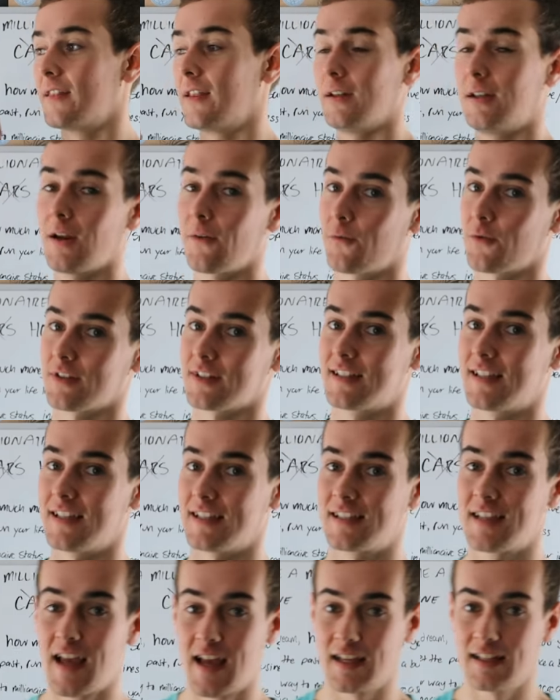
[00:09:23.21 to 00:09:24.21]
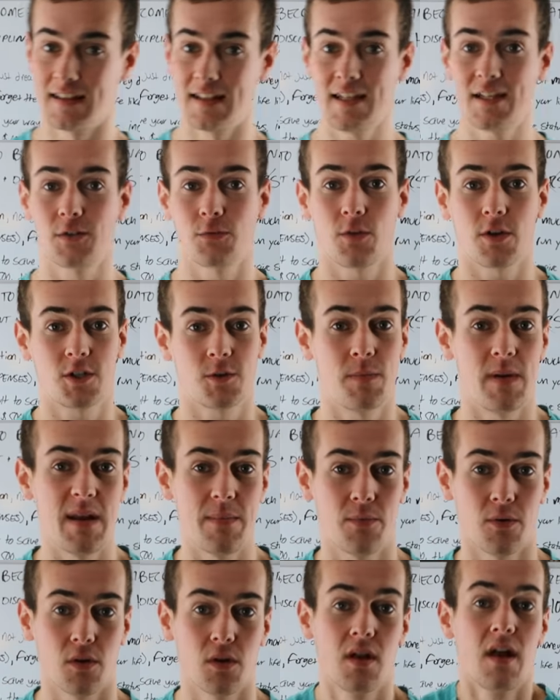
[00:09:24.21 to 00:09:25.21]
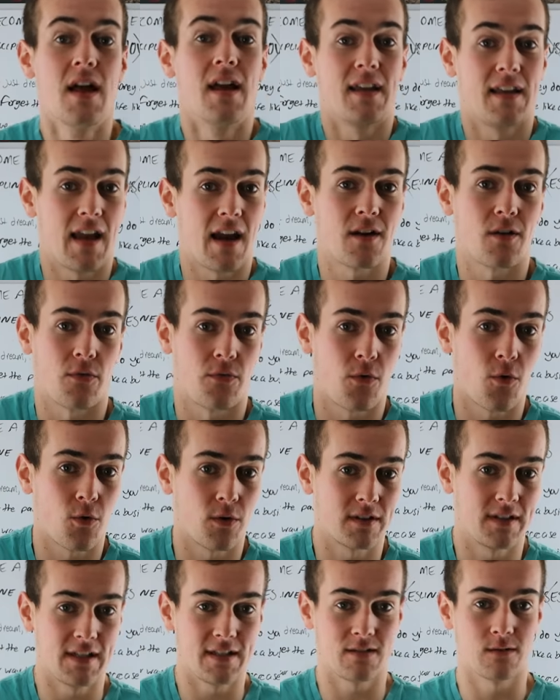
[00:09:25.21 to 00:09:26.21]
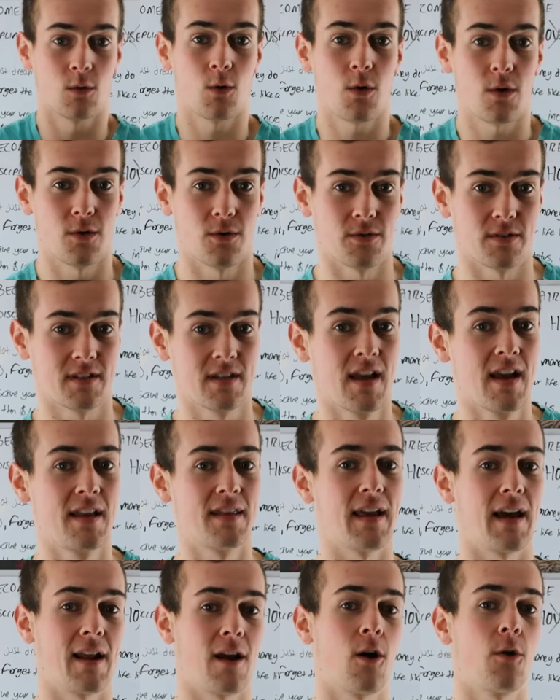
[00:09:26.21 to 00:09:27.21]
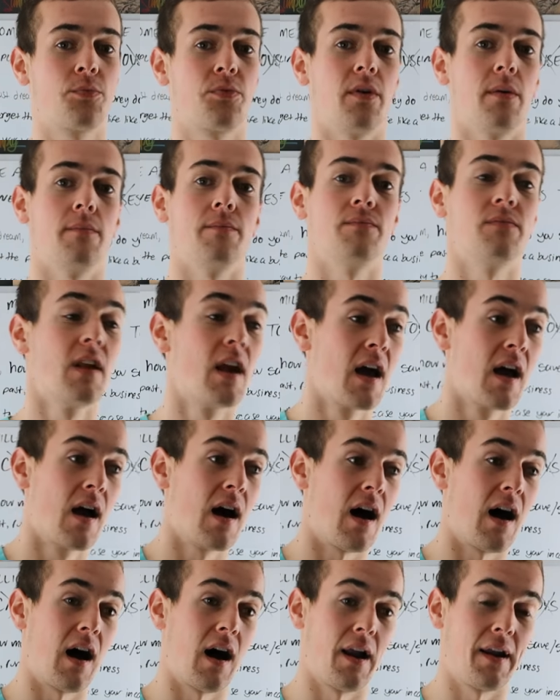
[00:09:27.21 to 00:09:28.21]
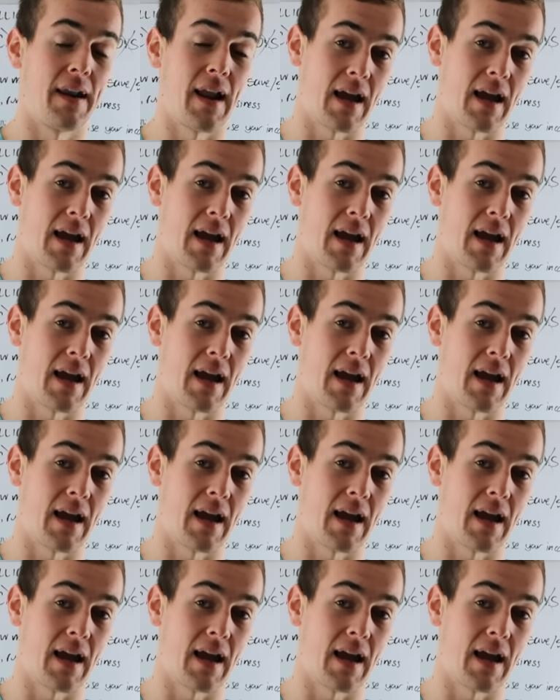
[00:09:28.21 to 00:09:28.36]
The difference is these rich people can afford these lawyers that help them uh,